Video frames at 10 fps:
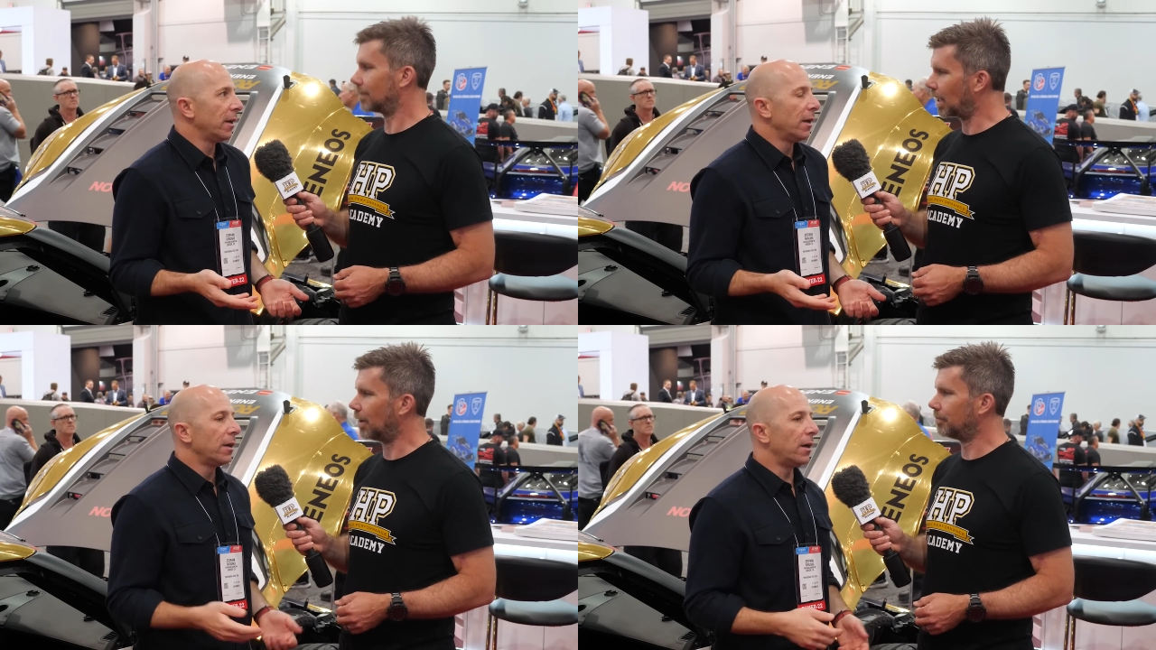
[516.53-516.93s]

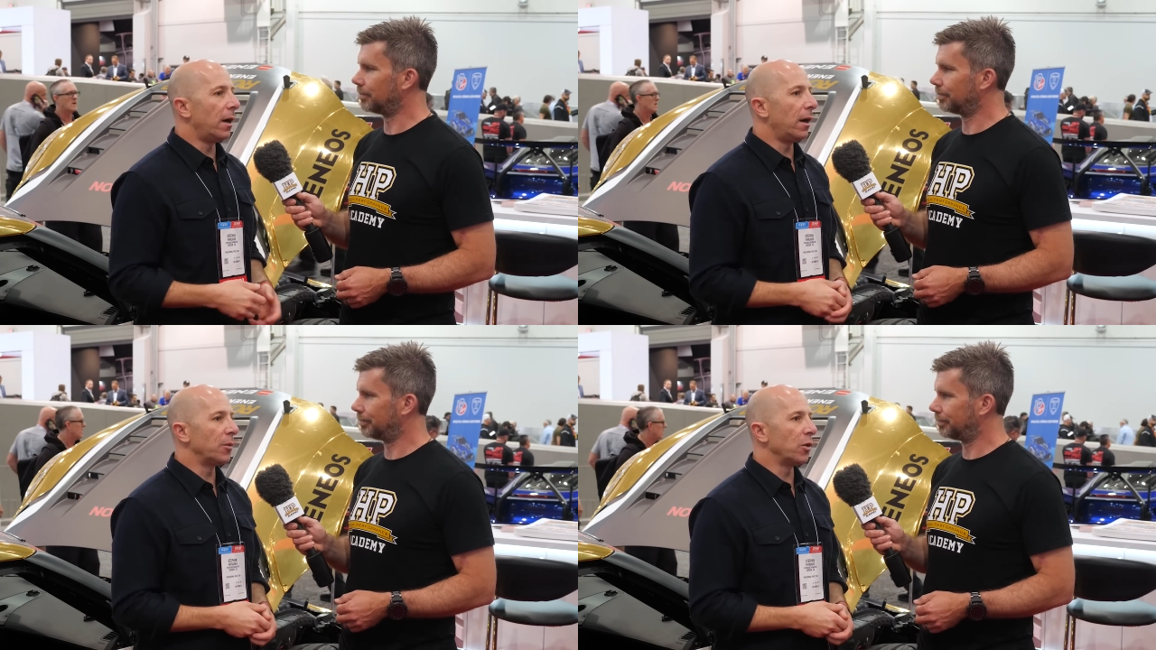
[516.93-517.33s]
Speaker 1: Yeah.
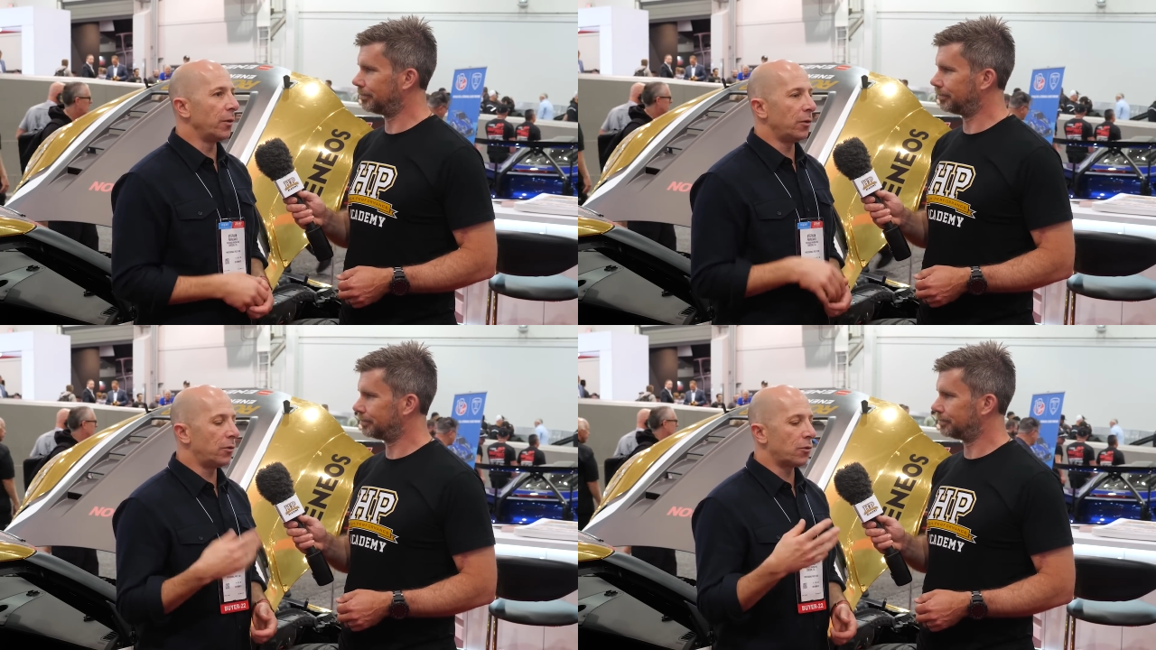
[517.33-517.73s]
Um, so if
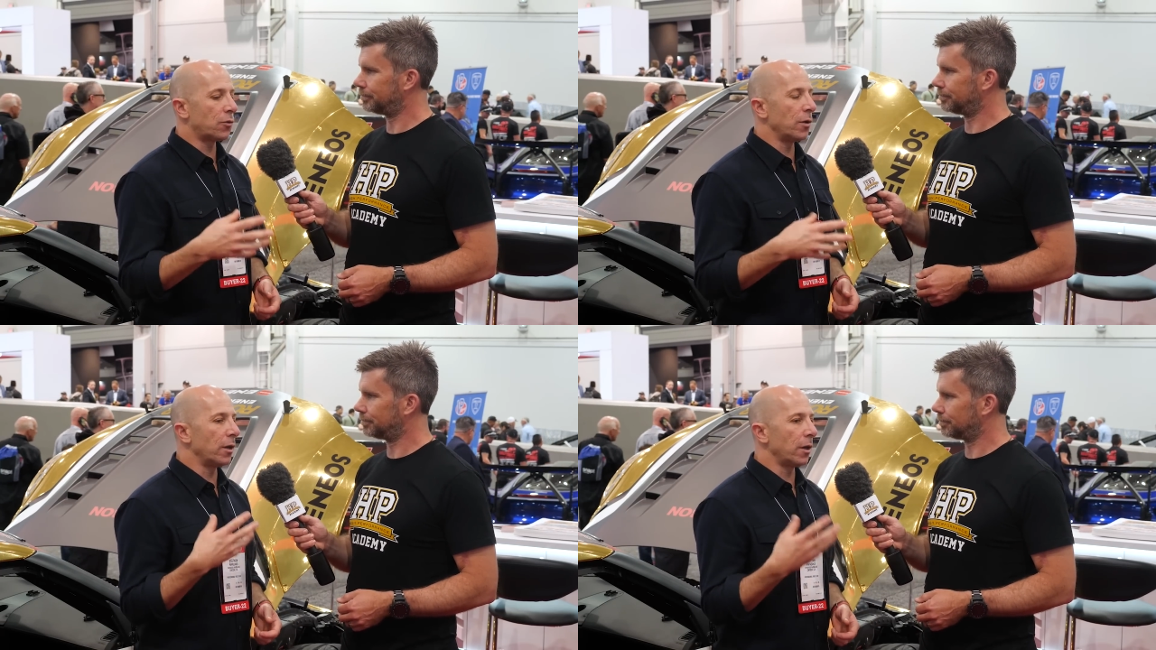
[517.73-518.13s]
it's
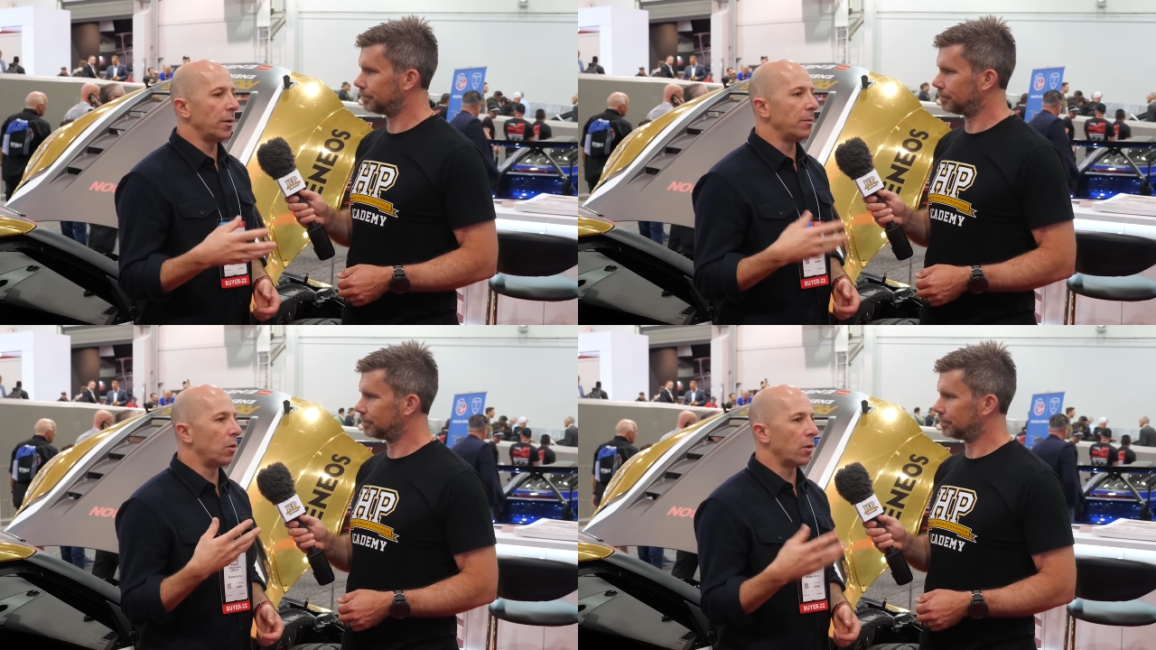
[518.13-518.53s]
a little
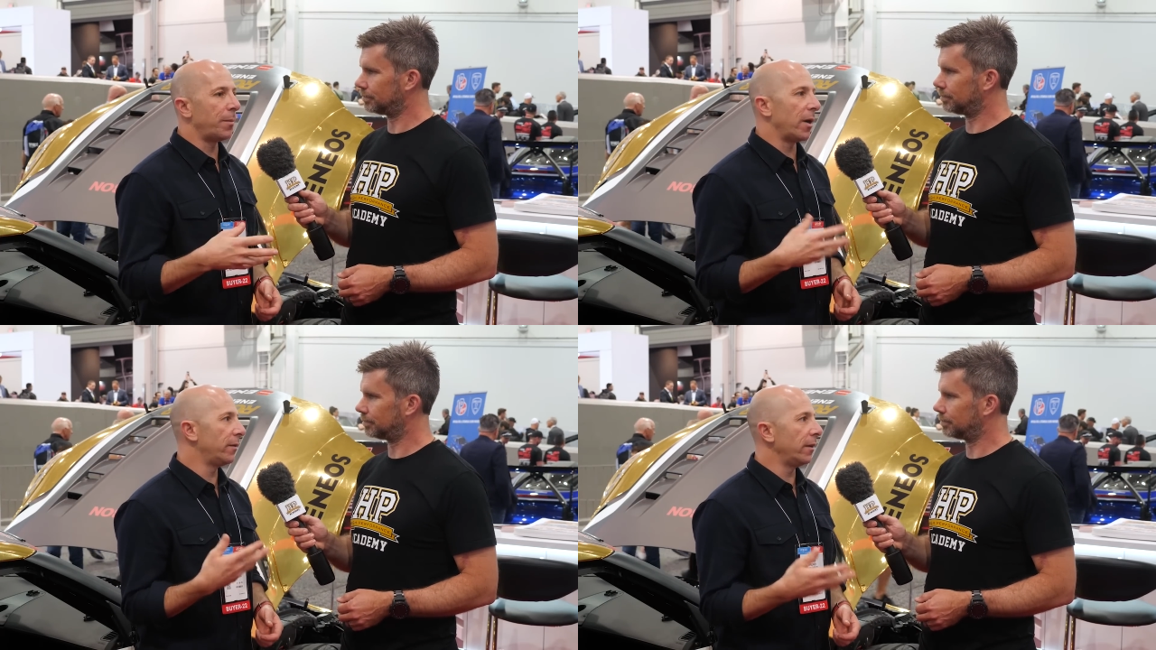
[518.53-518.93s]
bit more
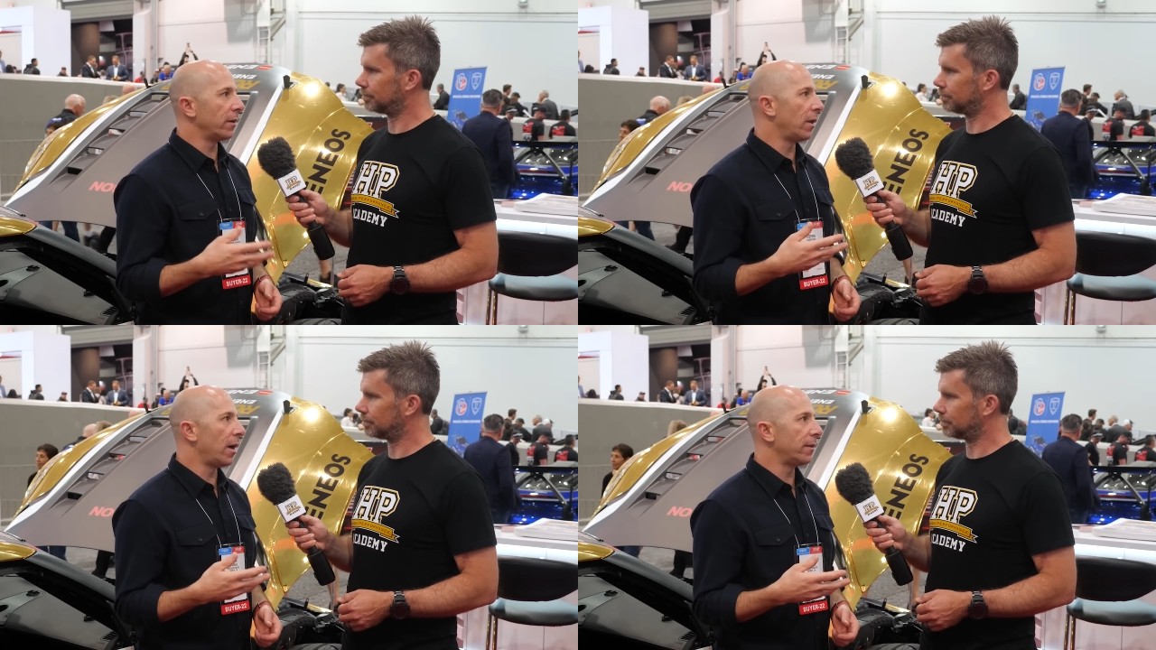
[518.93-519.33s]

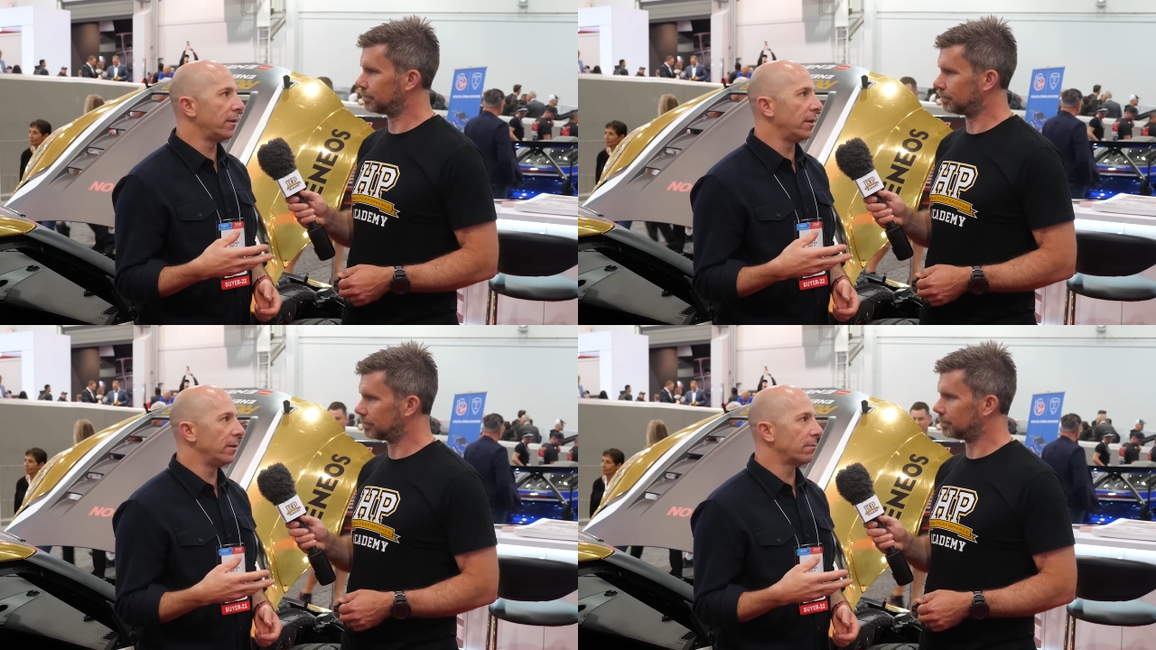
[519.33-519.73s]
parasitic loss,
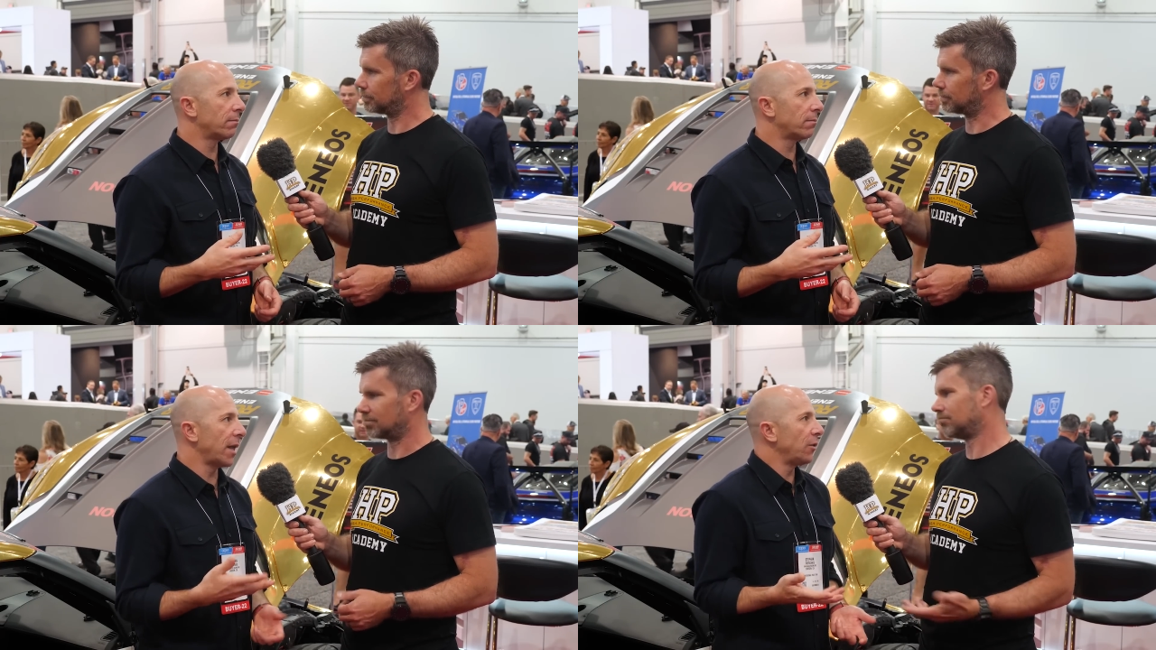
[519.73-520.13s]
then
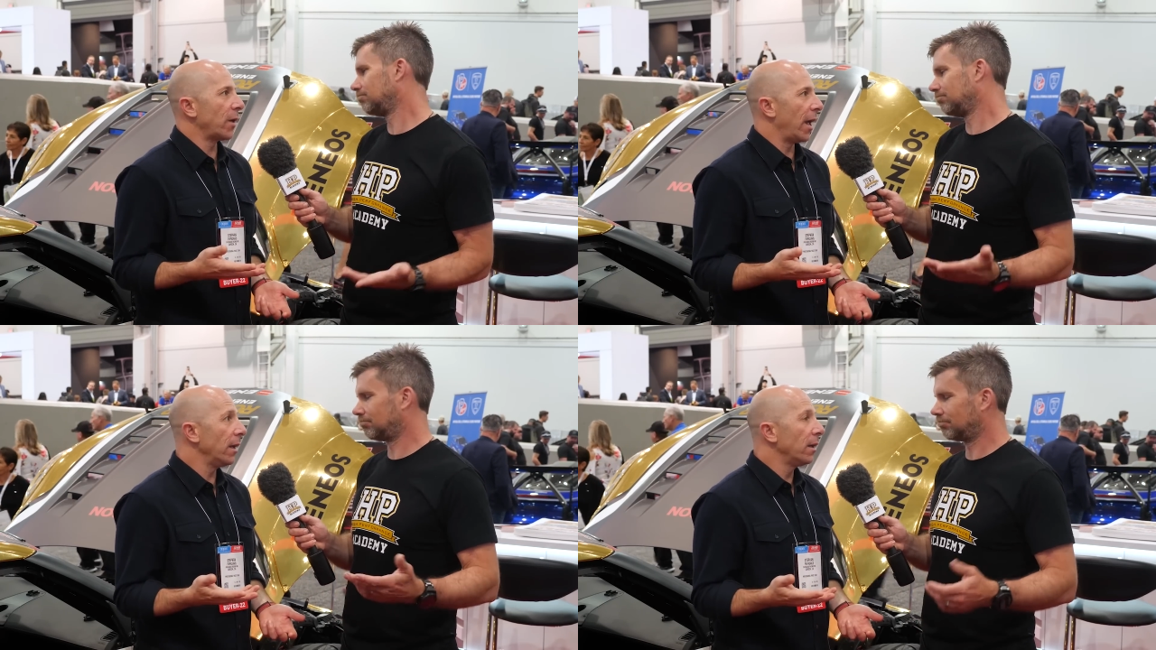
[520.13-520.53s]
that's
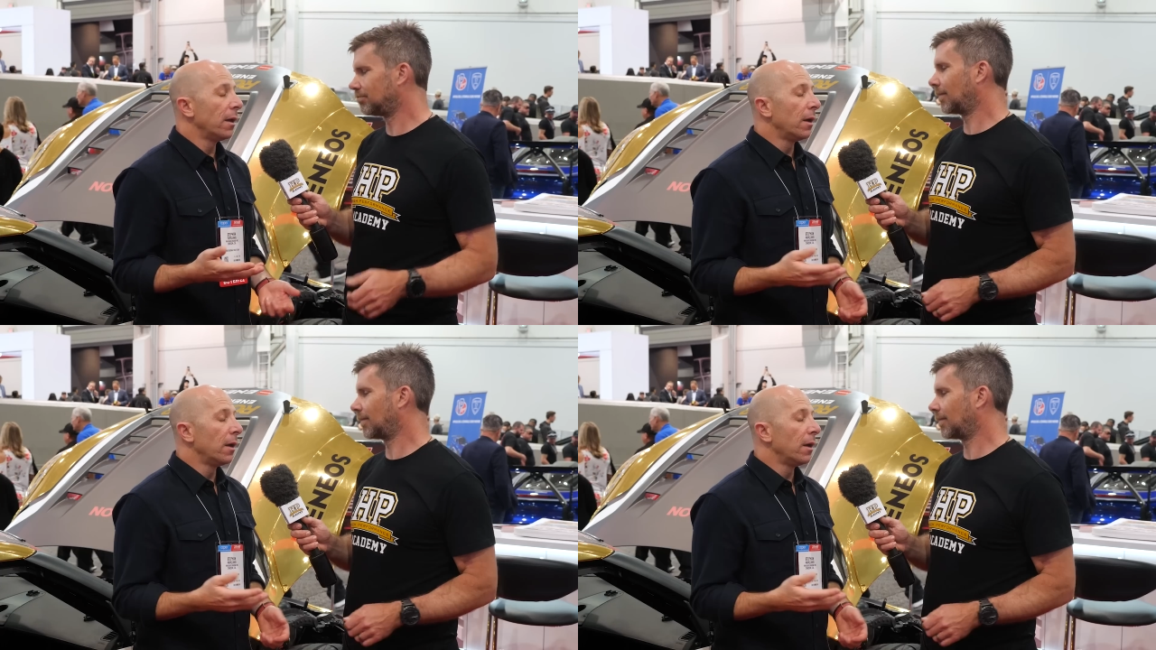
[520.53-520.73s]
okay.